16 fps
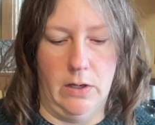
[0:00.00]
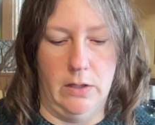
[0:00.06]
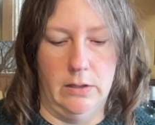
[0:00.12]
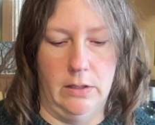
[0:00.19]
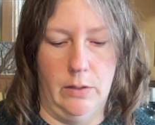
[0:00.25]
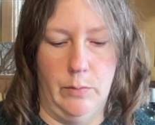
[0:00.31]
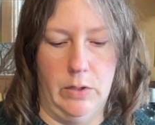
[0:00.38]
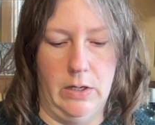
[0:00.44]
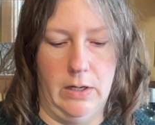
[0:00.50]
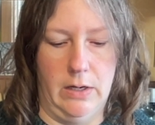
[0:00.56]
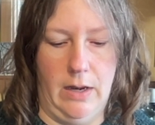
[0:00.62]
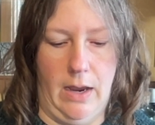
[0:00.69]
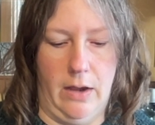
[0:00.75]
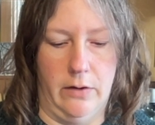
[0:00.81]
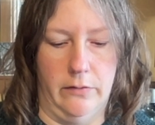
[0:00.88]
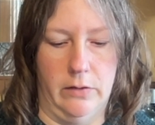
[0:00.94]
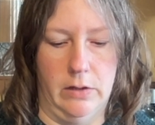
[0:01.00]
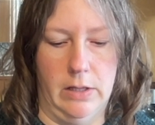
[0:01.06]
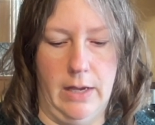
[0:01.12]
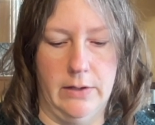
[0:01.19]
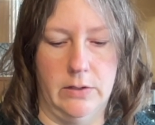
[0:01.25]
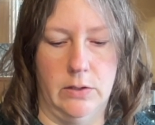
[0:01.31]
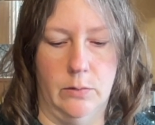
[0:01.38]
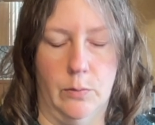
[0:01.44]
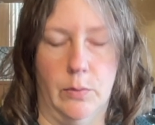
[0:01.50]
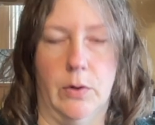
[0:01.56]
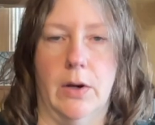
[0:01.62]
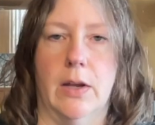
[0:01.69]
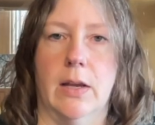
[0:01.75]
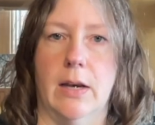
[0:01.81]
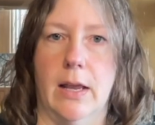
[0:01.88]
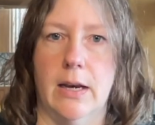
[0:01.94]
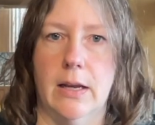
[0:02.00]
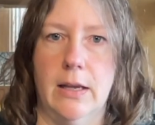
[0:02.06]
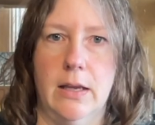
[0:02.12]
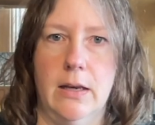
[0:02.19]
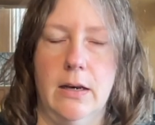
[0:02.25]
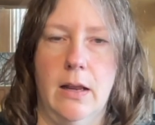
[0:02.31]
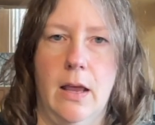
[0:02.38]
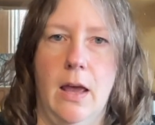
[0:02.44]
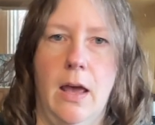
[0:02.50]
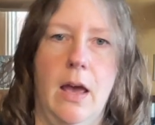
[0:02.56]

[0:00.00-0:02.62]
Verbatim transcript: Unlimited out of Glastonbury, Connecticut.